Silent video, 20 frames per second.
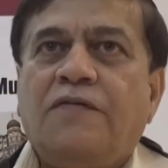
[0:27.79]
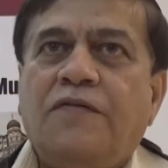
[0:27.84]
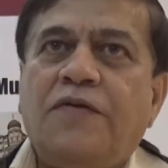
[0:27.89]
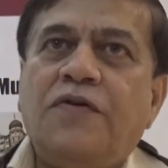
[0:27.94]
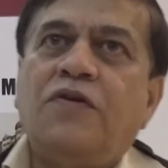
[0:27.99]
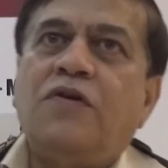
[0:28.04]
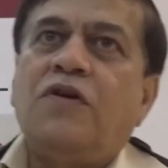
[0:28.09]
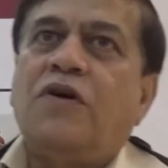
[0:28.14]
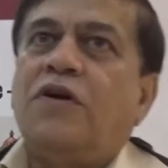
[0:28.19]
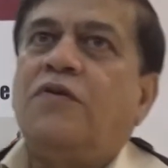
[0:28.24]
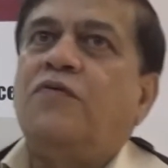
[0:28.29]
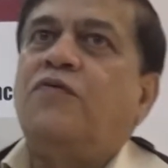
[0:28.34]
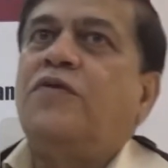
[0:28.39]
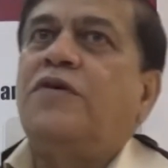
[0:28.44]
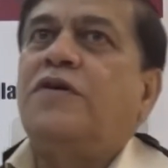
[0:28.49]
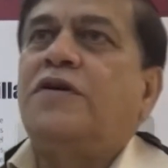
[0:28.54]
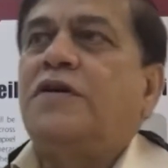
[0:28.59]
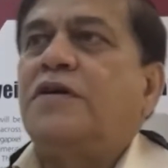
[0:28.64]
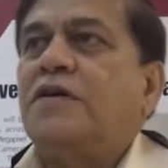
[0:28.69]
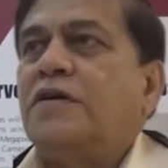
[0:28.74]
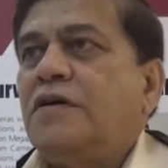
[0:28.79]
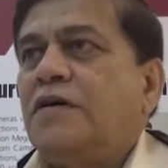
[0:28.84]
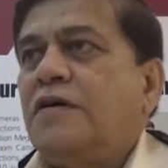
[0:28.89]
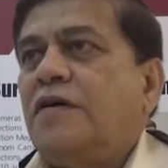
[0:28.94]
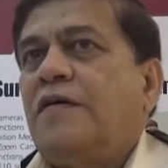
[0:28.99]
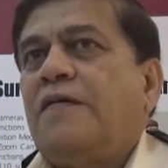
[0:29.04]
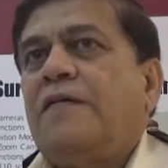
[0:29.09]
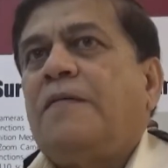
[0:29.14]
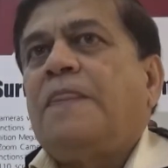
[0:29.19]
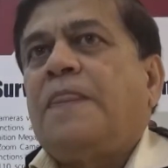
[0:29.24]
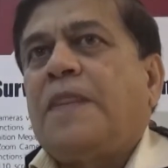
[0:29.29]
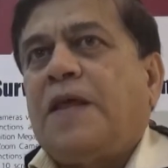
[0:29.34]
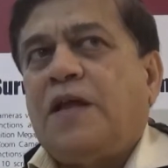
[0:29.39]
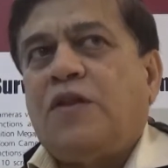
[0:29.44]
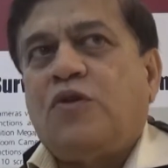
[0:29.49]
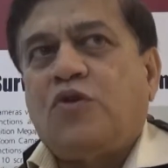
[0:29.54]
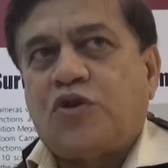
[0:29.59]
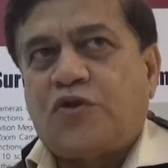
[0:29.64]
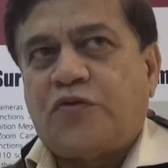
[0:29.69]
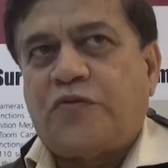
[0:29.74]
We do a lot of work
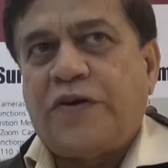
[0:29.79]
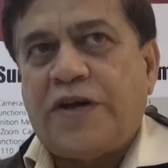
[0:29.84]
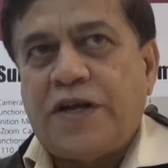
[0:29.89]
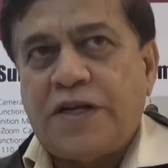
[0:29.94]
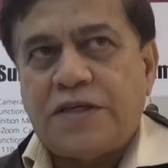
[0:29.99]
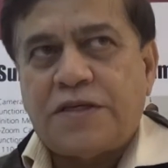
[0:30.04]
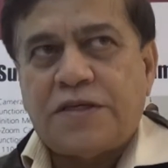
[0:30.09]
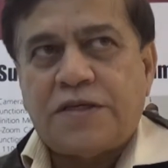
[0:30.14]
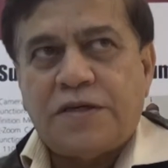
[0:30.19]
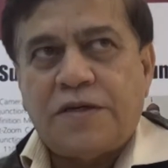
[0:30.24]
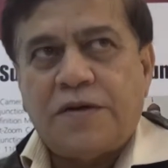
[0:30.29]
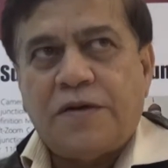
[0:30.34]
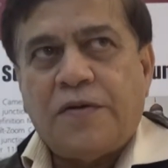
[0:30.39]
in those fields.